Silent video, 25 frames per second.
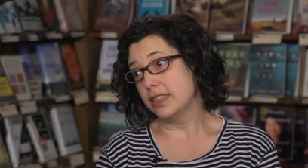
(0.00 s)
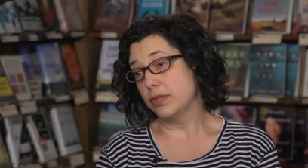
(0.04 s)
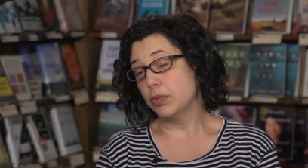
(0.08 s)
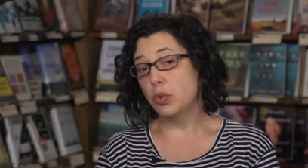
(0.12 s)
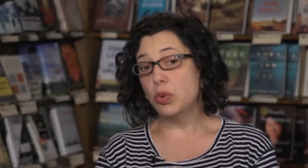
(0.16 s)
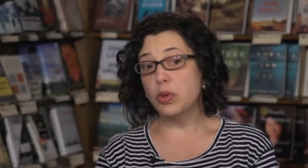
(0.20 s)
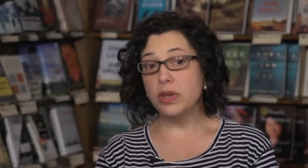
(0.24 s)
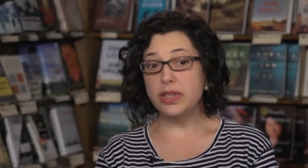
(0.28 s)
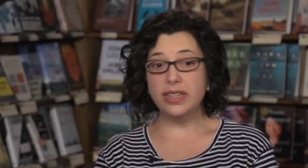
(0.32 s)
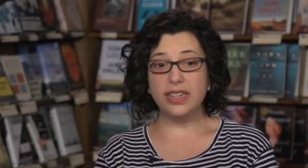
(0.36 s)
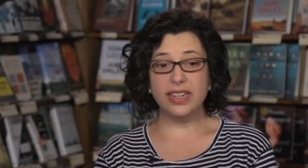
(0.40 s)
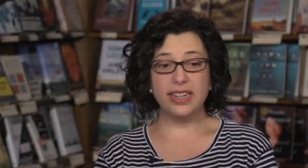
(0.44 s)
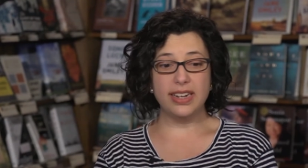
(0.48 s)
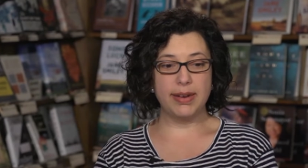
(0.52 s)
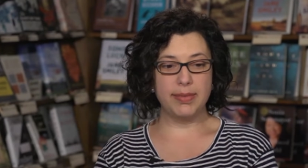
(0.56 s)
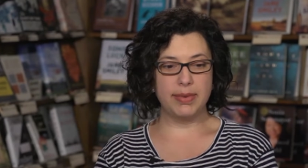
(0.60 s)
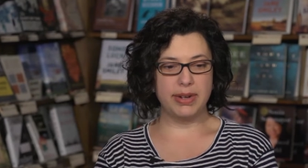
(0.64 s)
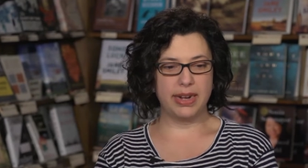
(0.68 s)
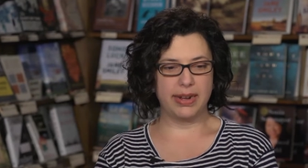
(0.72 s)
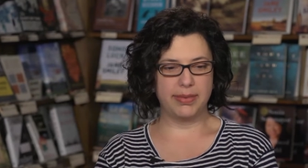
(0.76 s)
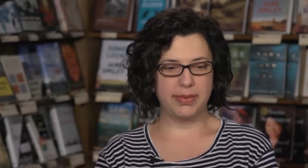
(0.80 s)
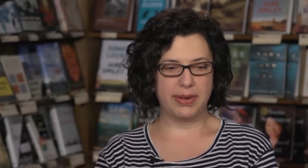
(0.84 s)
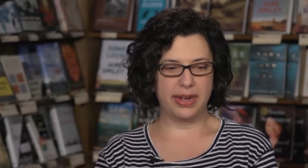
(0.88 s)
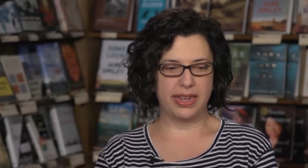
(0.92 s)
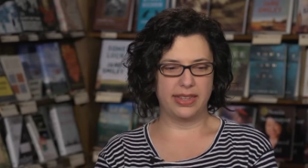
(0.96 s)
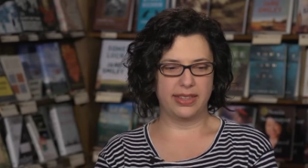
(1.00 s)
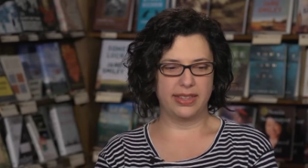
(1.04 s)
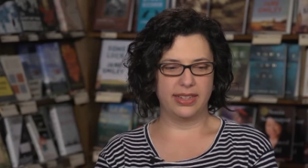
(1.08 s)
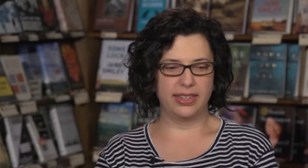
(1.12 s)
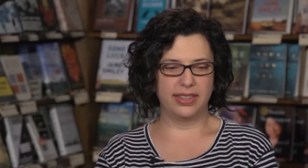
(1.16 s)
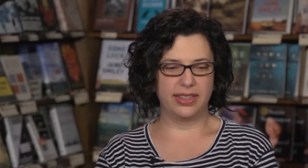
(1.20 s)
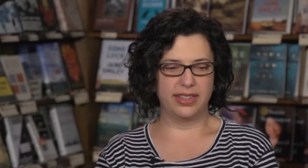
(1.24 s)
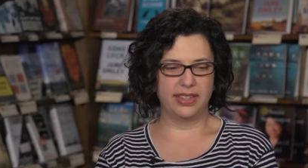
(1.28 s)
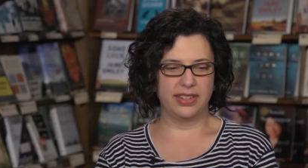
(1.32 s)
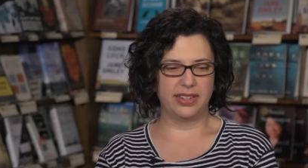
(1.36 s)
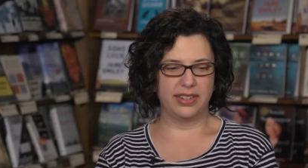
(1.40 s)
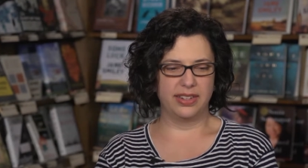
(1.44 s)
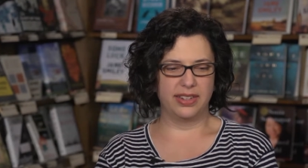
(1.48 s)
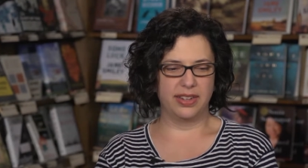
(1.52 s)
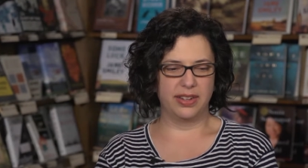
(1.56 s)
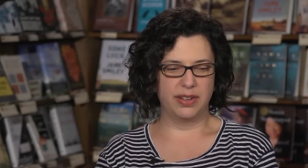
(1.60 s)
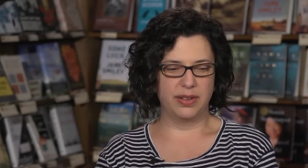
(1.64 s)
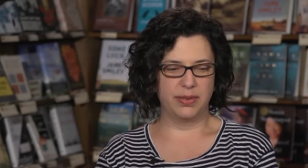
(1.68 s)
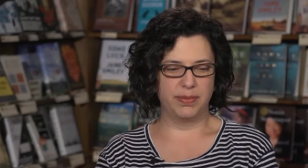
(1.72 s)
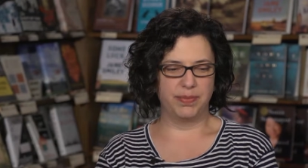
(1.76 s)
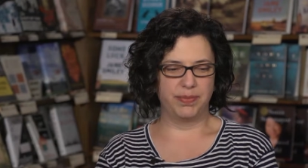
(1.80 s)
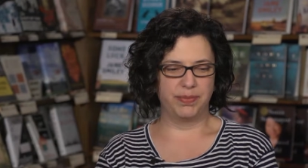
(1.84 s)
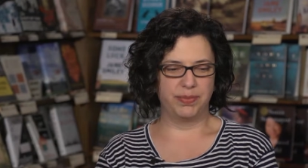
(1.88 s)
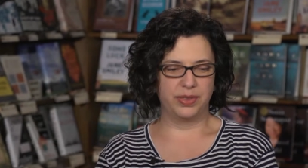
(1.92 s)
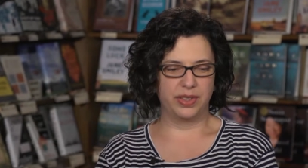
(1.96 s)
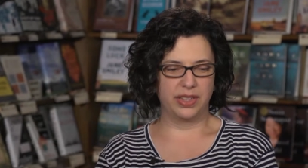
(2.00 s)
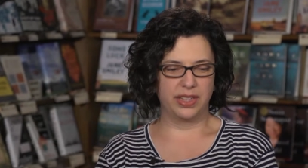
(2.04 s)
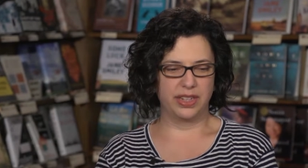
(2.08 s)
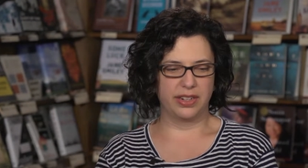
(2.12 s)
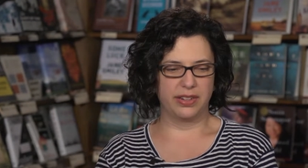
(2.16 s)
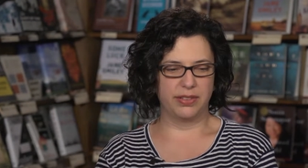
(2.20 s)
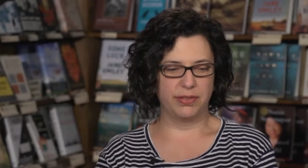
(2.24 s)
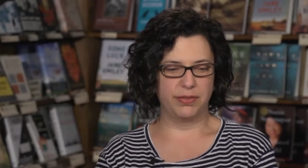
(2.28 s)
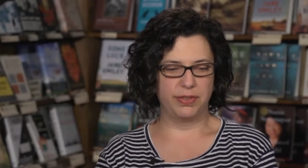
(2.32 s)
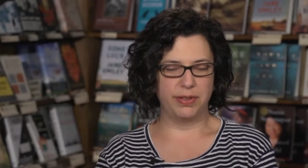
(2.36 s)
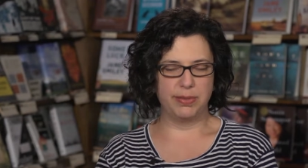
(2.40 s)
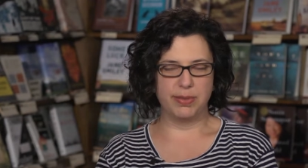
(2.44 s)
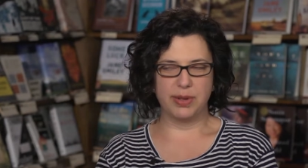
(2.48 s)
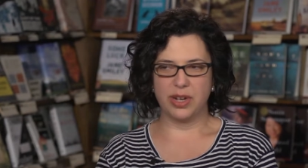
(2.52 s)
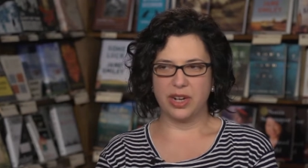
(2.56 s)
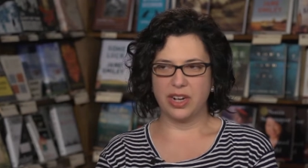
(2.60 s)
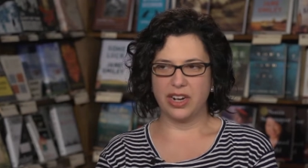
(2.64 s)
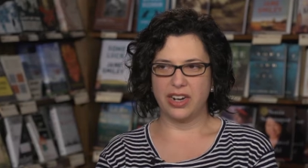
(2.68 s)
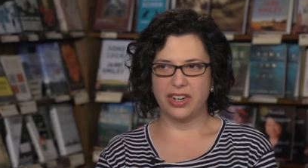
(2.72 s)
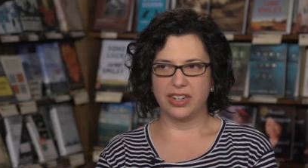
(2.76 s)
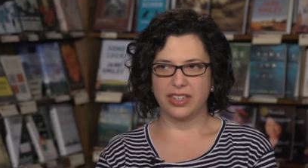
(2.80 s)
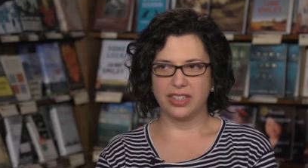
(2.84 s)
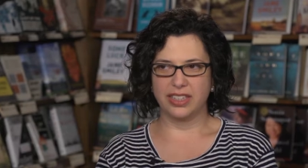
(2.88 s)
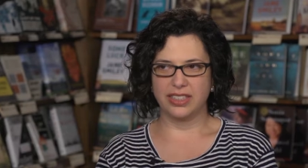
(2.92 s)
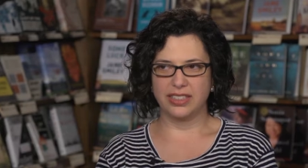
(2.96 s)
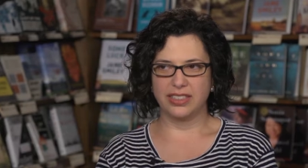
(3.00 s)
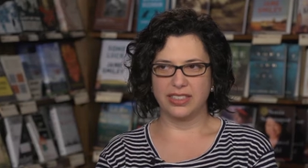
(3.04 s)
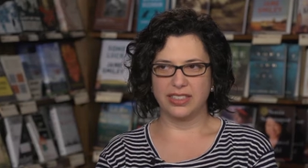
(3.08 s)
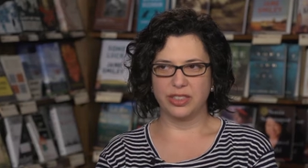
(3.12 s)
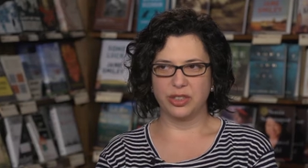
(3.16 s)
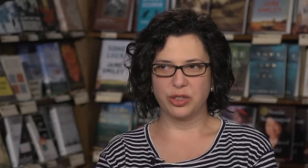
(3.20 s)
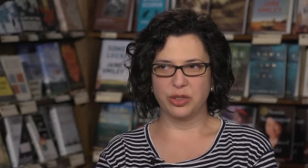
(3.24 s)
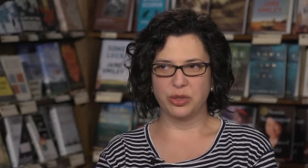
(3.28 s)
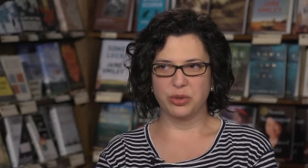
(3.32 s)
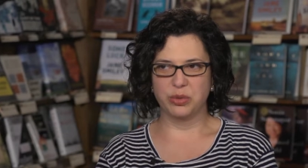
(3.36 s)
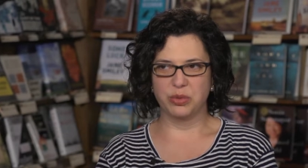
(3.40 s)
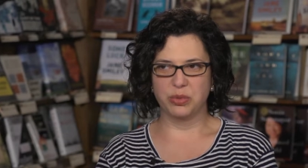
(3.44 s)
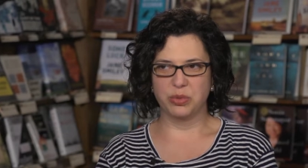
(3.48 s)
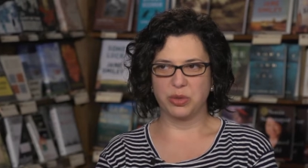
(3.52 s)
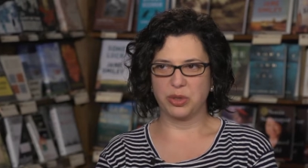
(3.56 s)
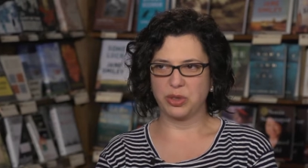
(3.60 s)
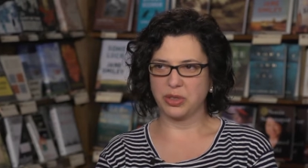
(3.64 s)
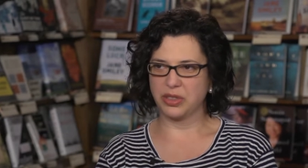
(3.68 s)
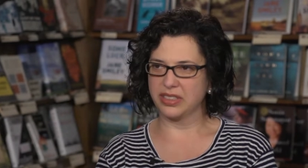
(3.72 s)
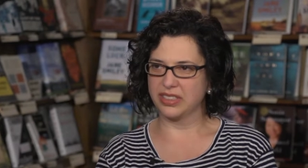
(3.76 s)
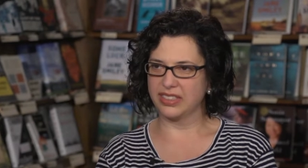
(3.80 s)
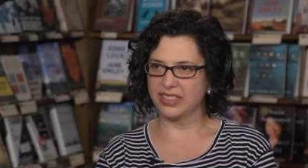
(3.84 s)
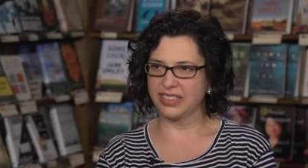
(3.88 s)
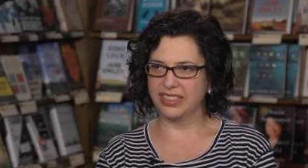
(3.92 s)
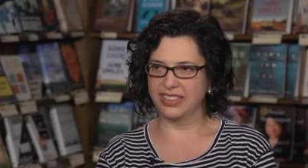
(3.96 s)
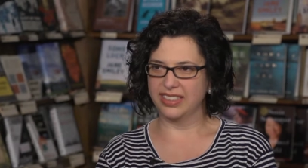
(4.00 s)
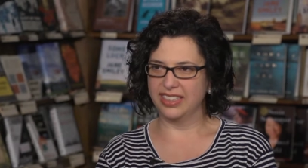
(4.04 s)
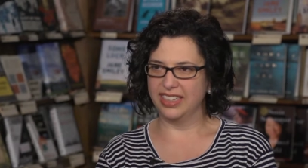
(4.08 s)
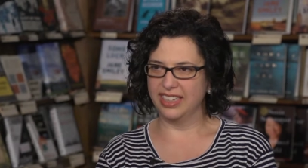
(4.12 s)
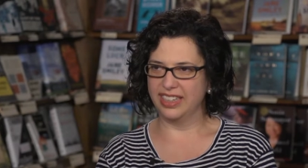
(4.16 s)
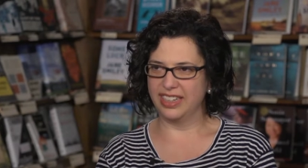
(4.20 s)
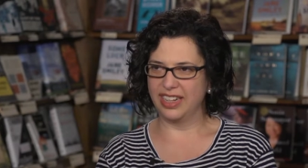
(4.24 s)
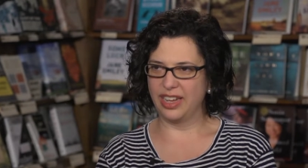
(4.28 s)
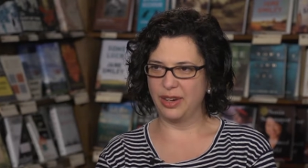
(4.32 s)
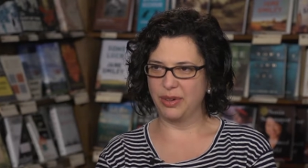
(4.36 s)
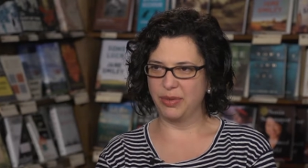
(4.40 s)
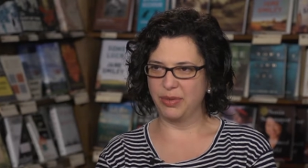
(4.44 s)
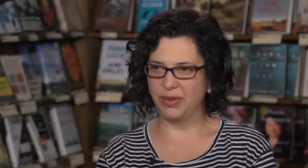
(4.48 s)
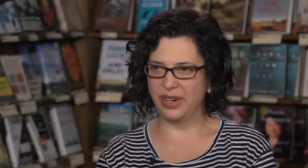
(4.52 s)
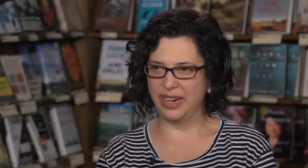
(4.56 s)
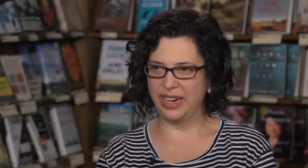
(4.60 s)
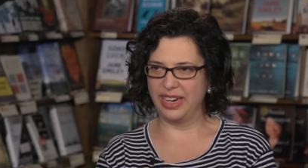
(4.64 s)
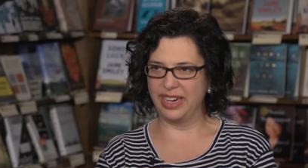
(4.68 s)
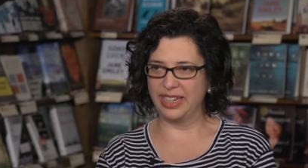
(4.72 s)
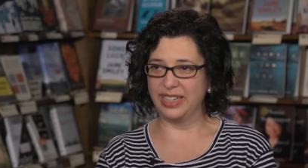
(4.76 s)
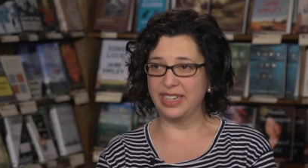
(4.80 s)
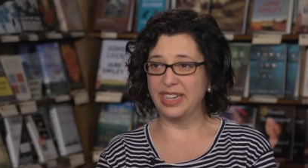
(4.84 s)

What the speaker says: Well, and I mean, I think that kind of female hierarchy still works in that way,